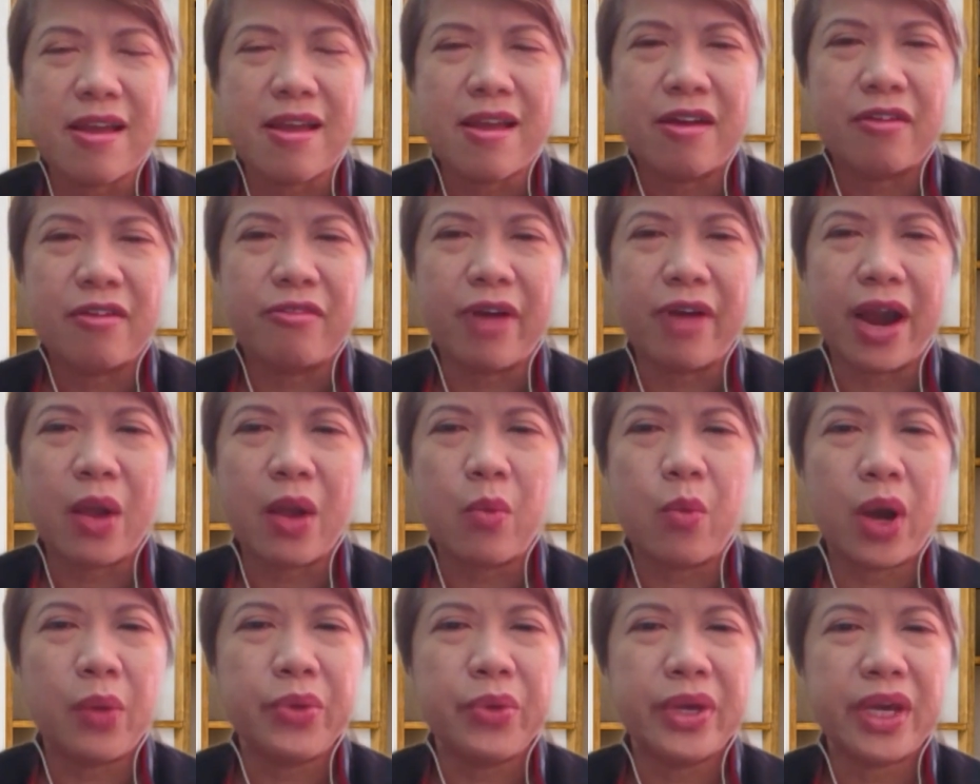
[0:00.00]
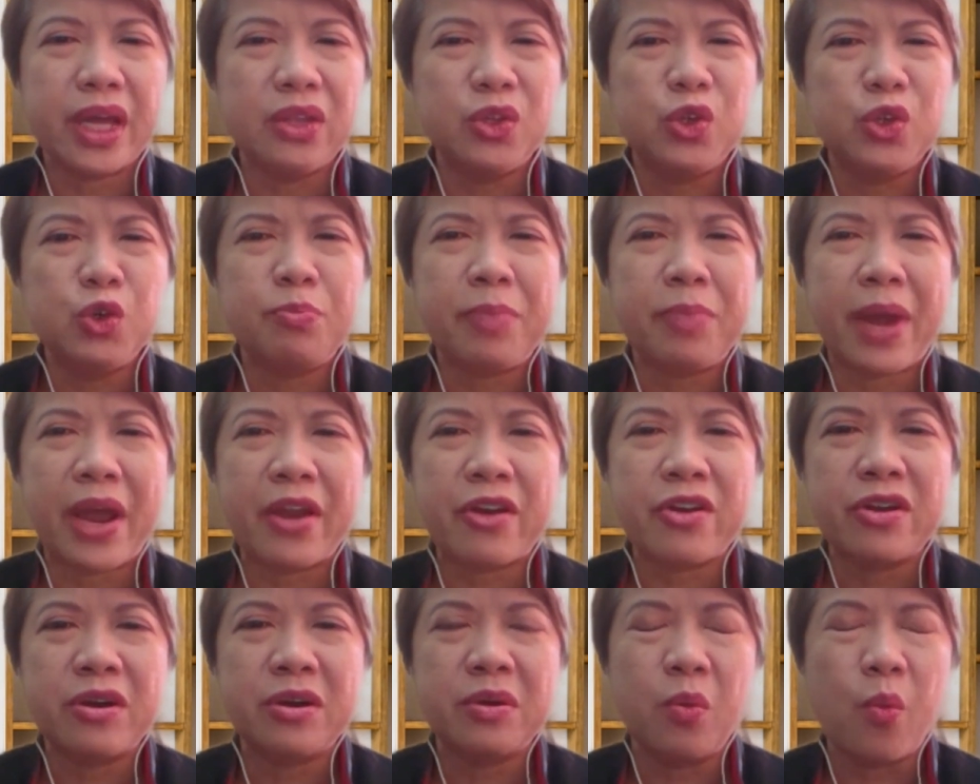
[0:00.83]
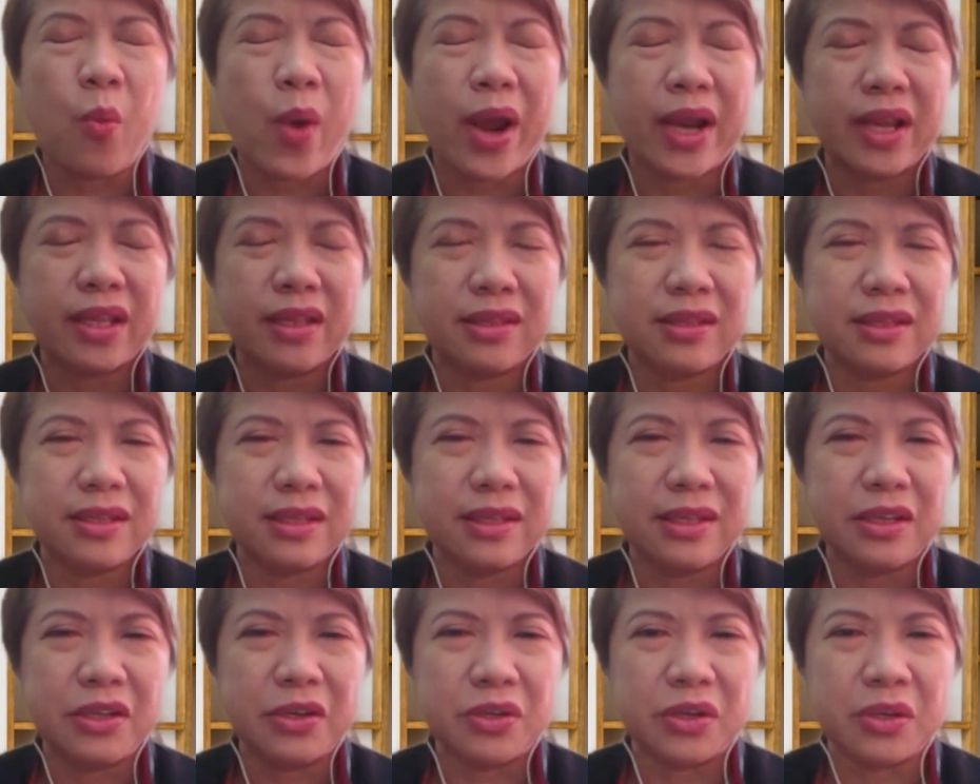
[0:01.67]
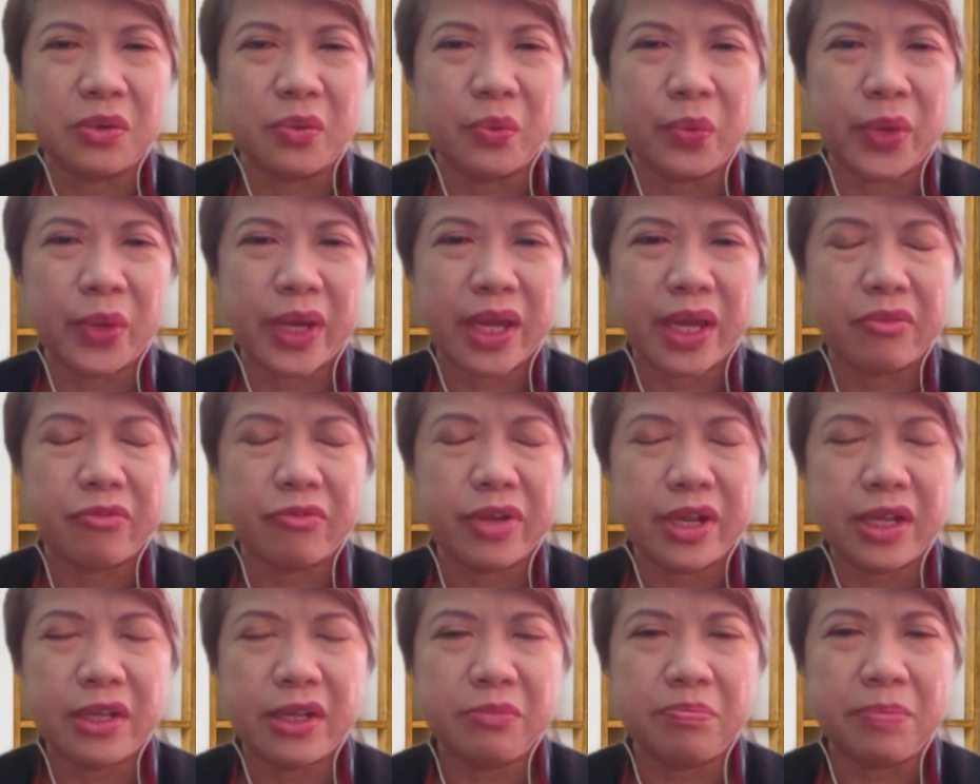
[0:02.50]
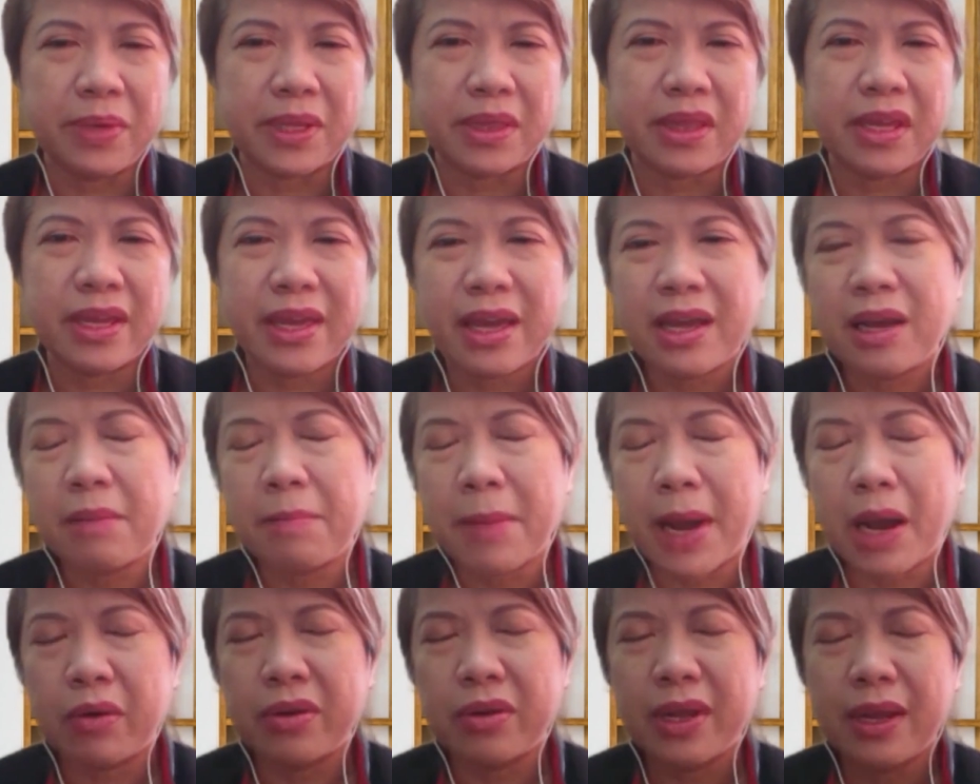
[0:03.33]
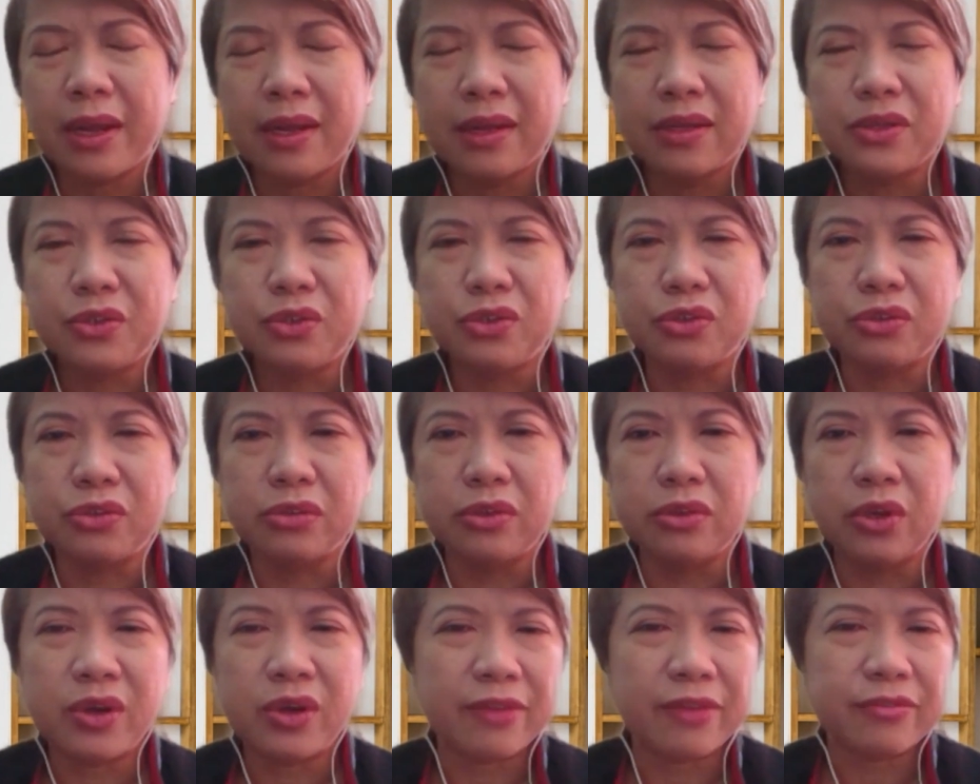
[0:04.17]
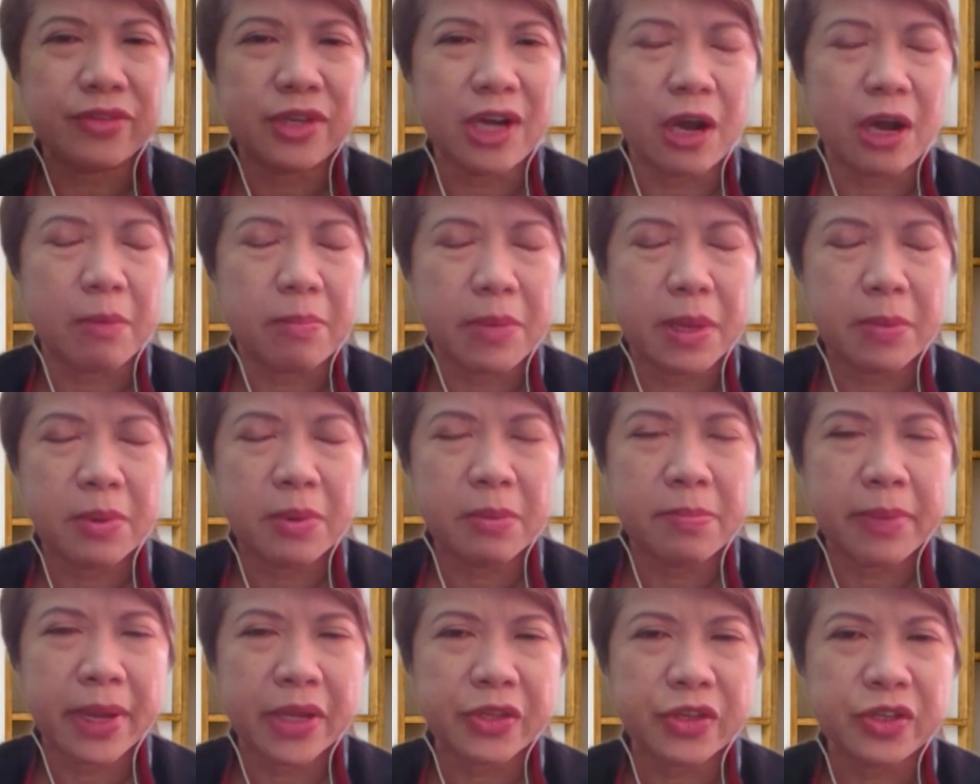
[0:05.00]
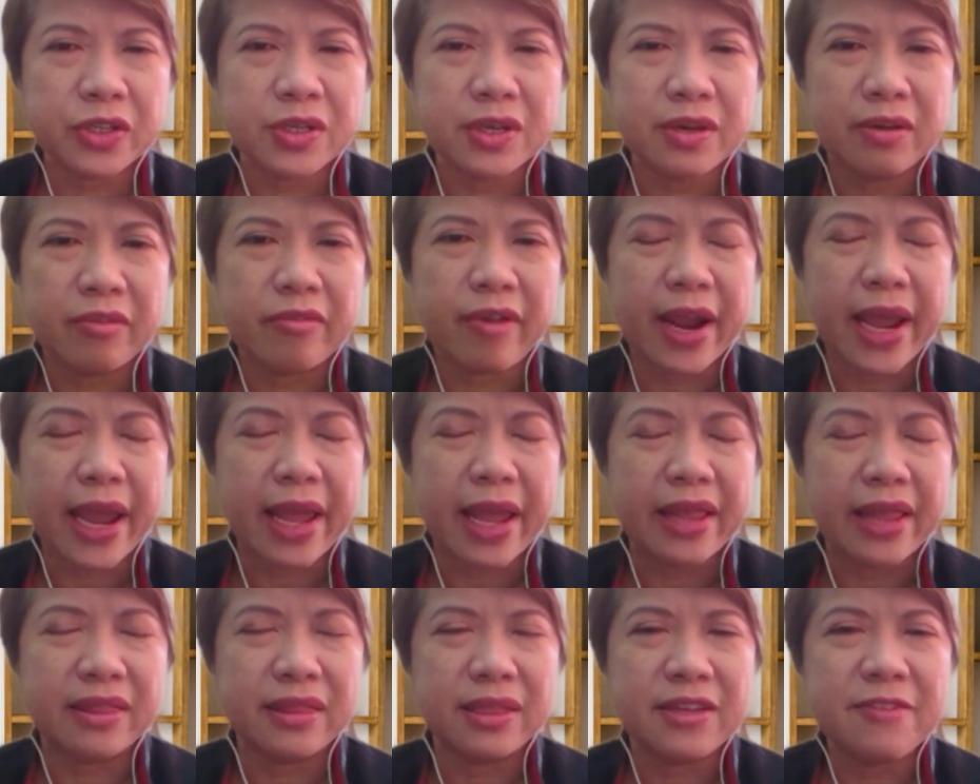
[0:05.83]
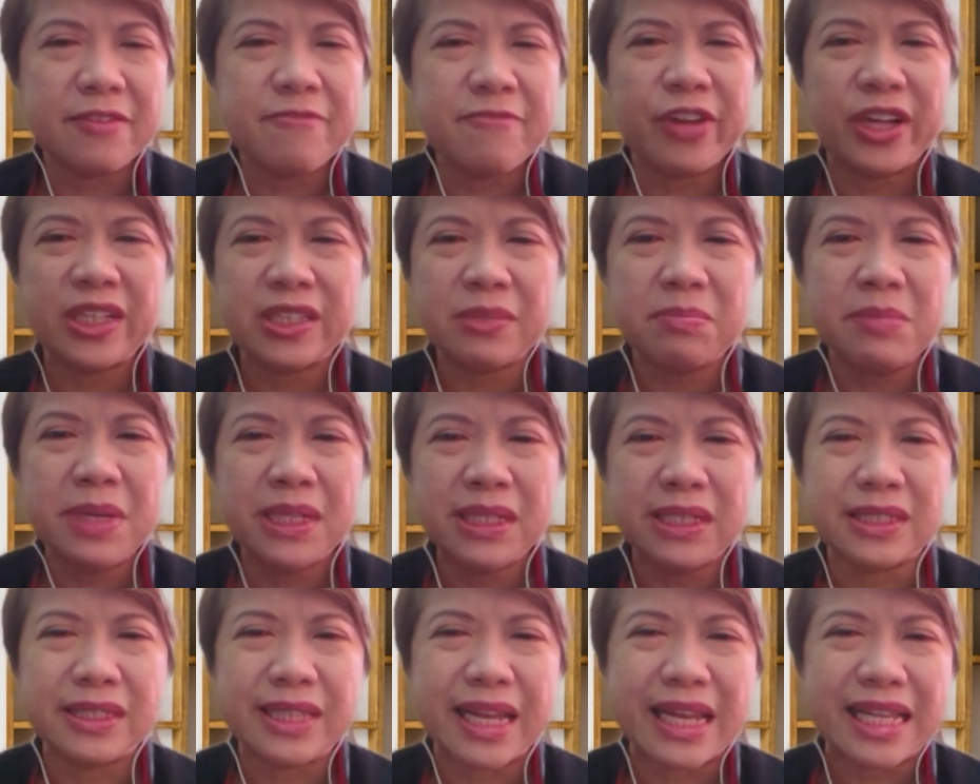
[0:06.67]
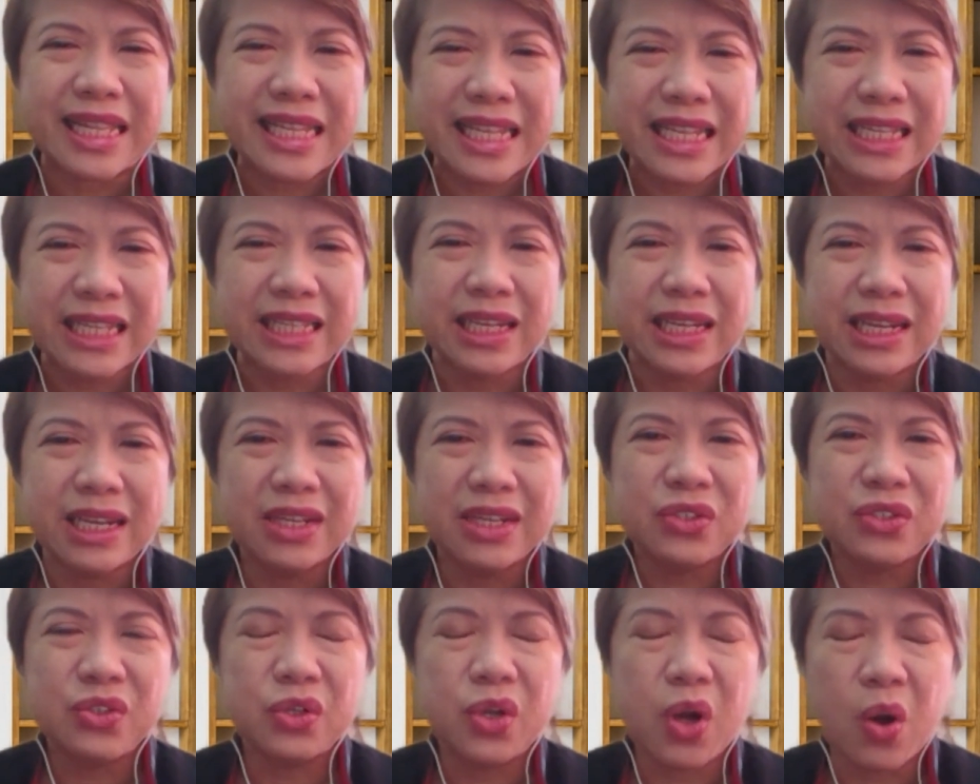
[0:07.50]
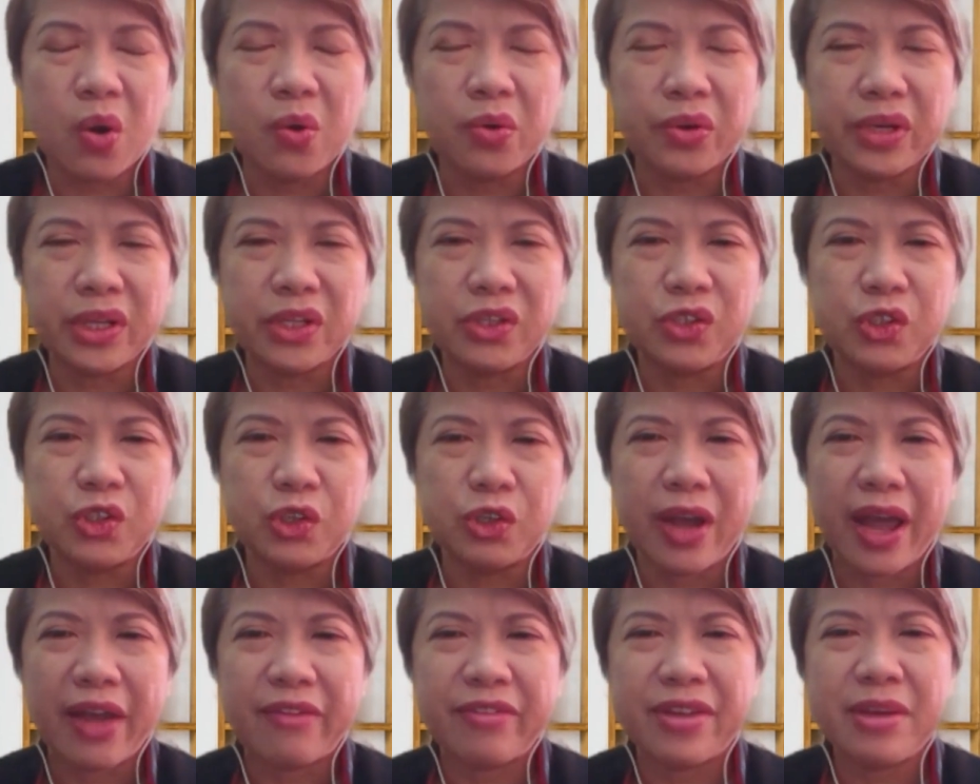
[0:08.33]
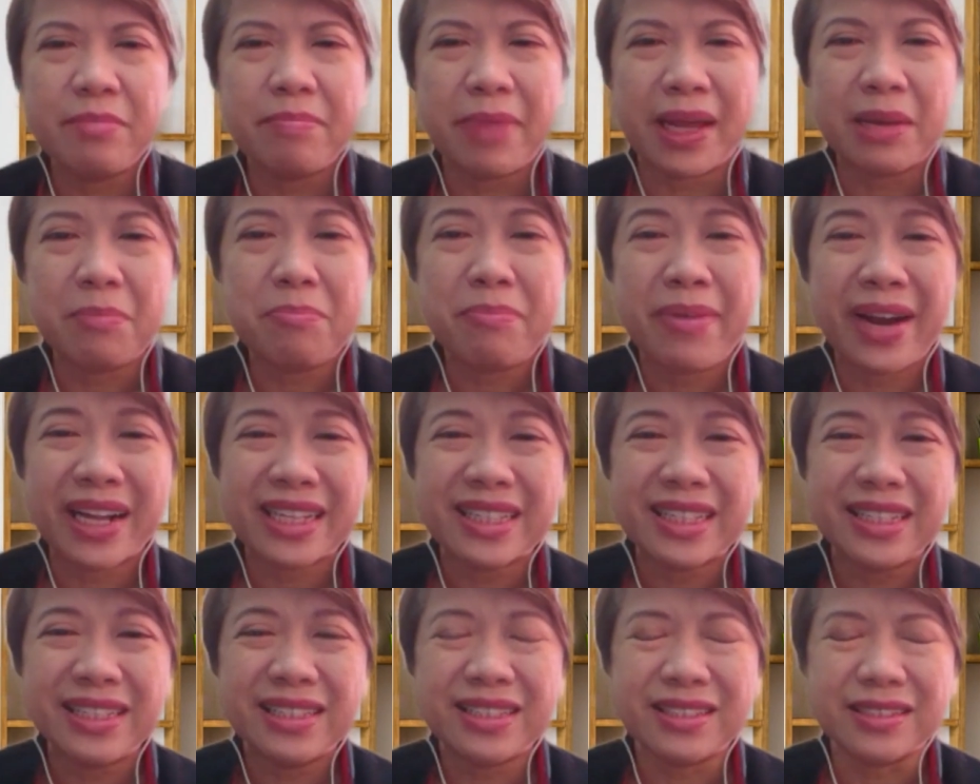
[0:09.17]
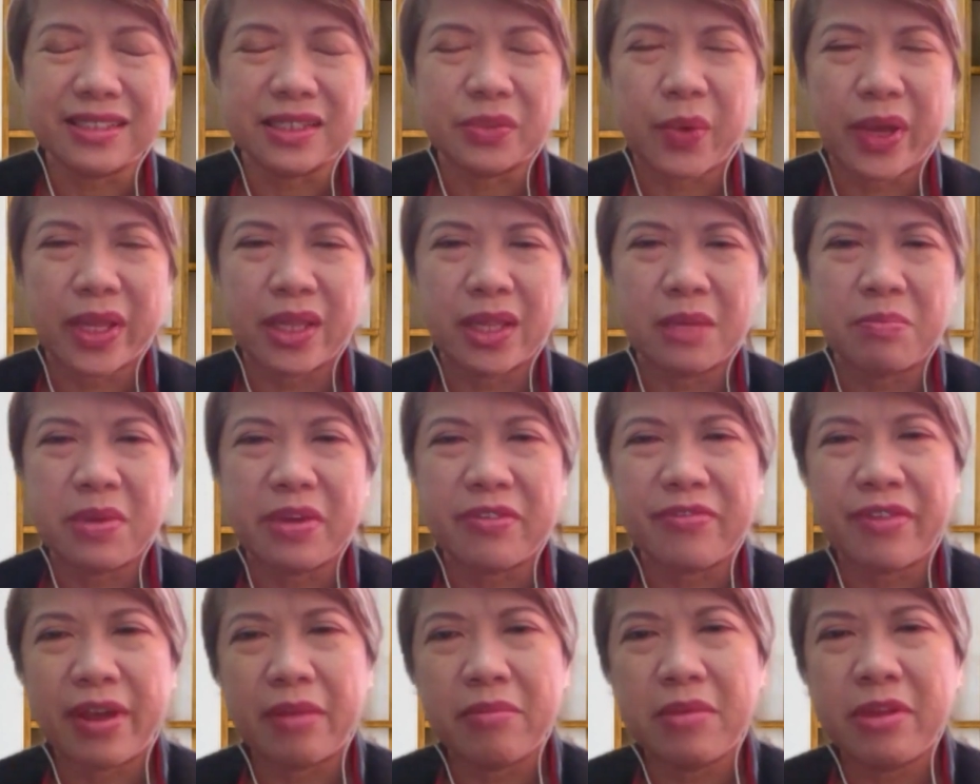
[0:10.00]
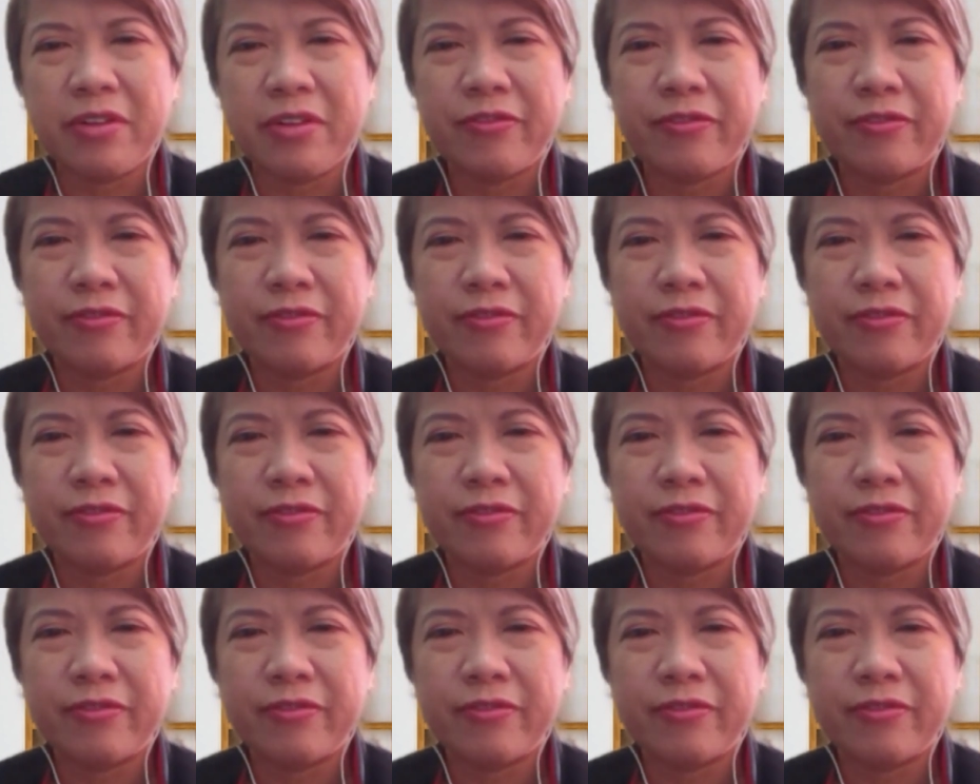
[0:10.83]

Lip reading: right, what we can do better, what, we can really be thinking about to look after our people better, right? And the investments that need to go into having better practices, whether it be family